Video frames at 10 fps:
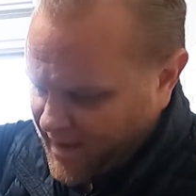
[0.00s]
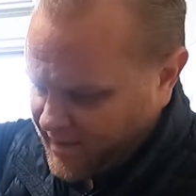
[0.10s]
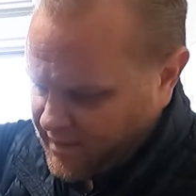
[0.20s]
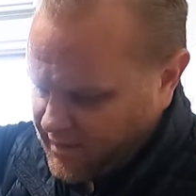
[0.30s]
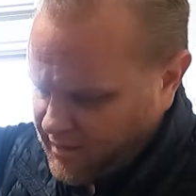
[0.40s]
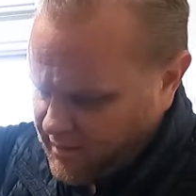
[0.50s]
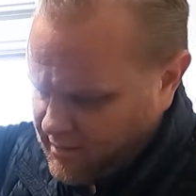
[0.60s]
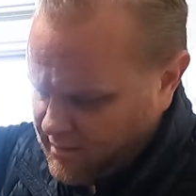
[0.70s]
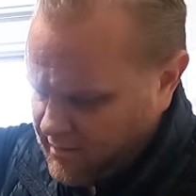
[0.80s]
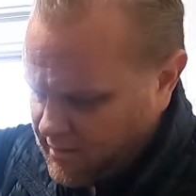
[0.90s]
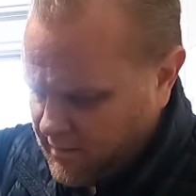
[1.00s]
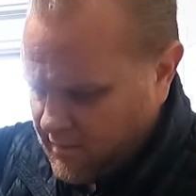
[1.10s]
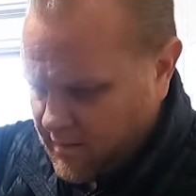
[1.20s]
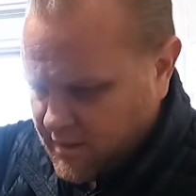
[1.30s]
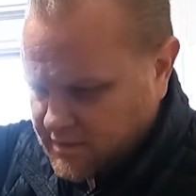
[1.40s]
backing
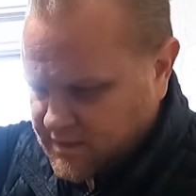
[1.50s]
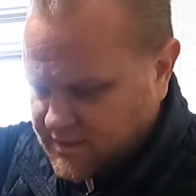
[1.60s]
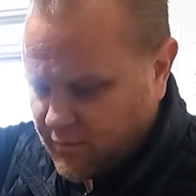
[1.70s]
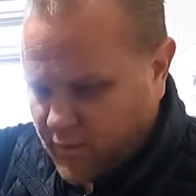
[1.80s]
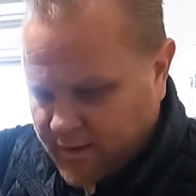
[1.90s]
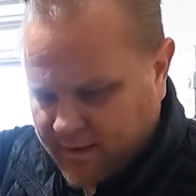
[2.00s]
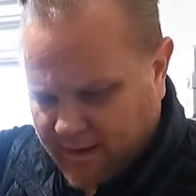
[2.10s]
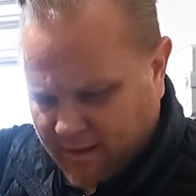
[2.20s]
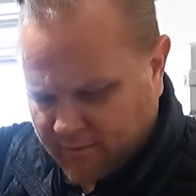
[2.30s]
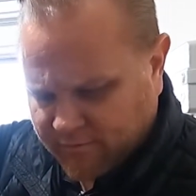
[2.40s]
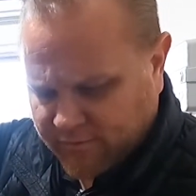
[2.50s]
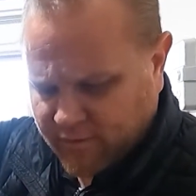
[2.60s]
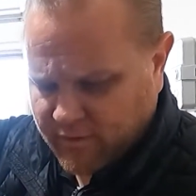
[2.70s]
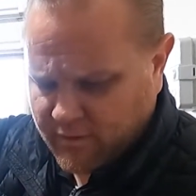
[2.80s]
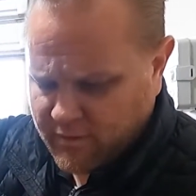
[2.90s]
just because I want it out of
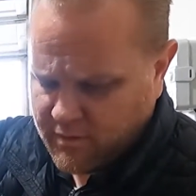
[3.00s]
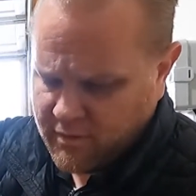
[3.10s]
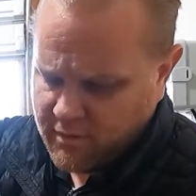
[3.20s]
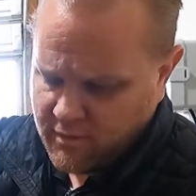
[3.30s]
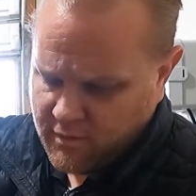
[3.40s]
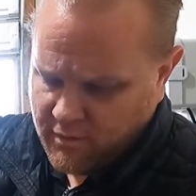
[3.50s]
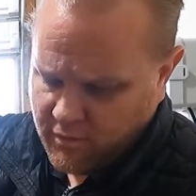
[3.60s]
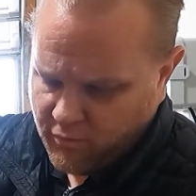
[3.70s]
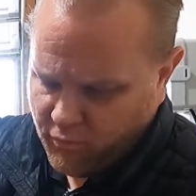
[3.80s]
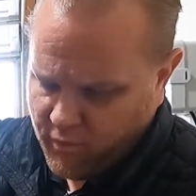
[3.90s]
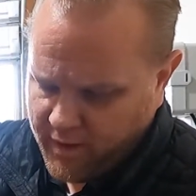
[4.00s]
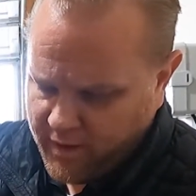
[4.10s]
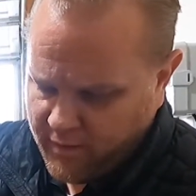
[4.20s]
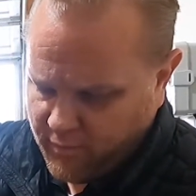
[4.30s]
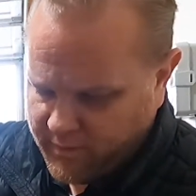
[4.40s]
the
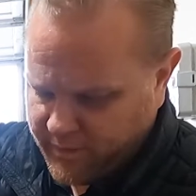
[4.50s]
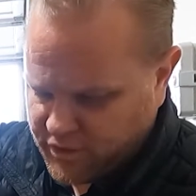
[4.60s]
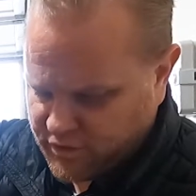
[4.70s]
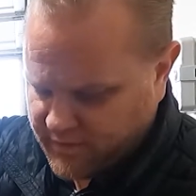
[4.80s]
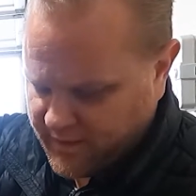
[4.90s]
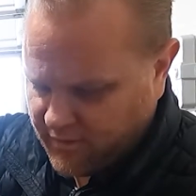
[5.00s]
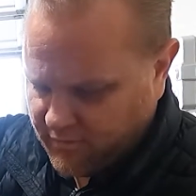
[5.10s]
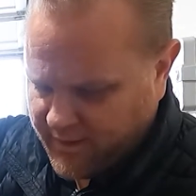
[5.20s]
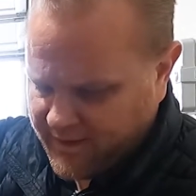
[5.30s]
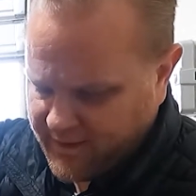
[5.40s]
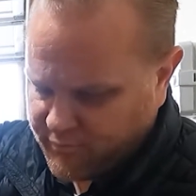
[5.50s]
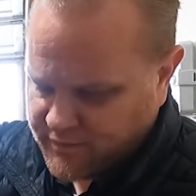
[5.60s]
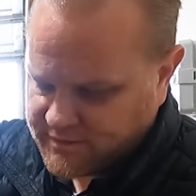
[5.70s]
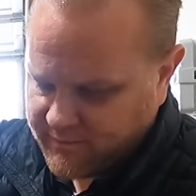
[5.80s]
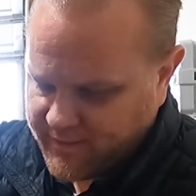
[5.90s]
way. I want to make sure they don't end up
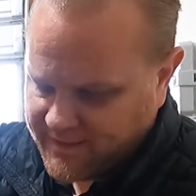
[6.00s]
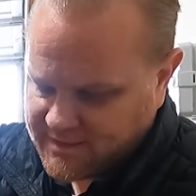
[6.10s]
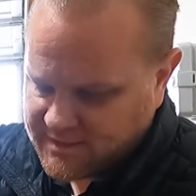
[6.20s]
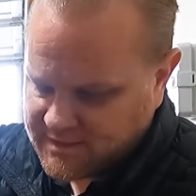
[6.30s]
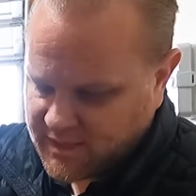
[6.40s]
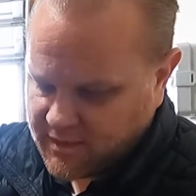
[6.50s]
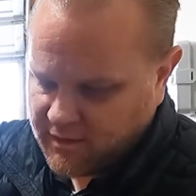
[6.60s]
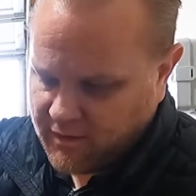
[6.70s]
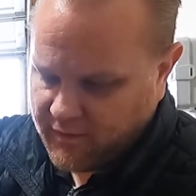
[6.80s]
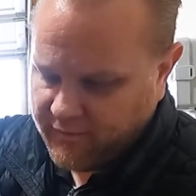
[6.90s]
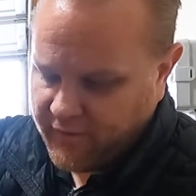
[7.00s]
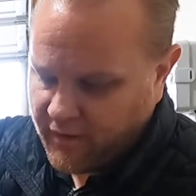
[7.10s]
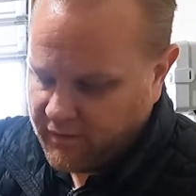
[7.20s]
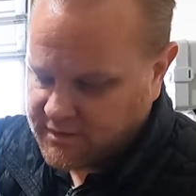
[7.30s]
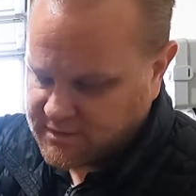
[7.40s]
with some of that stuck on
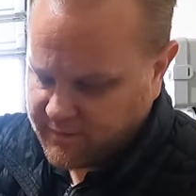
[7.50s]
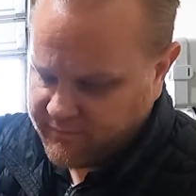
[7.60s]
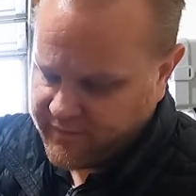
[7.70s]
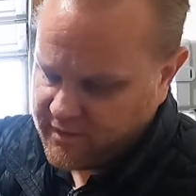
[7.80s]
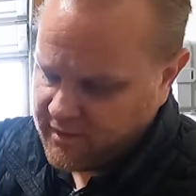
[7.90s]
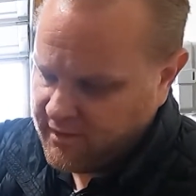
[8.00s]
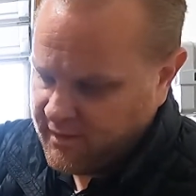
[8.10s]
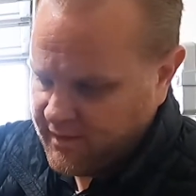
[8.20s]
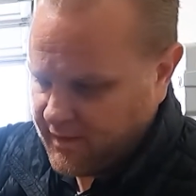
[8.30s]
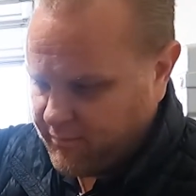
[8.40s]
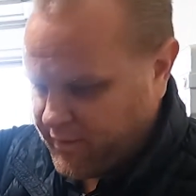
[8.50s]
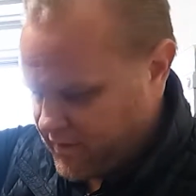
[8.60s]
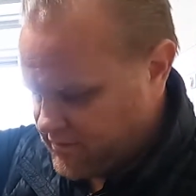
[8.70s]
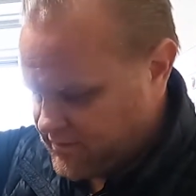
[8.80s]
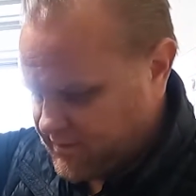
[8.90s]
there, as some of it
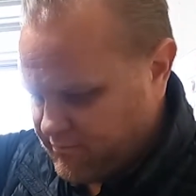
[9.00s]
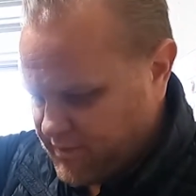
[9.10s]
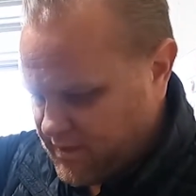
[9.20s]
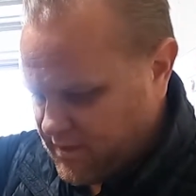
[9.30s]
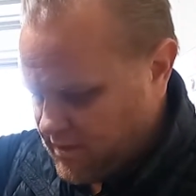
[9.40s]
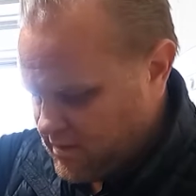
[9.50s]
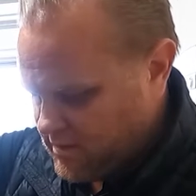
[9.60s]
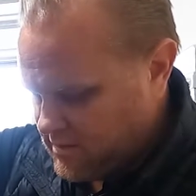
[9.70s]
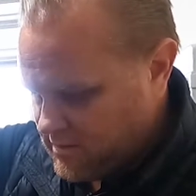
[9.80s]
appears to be.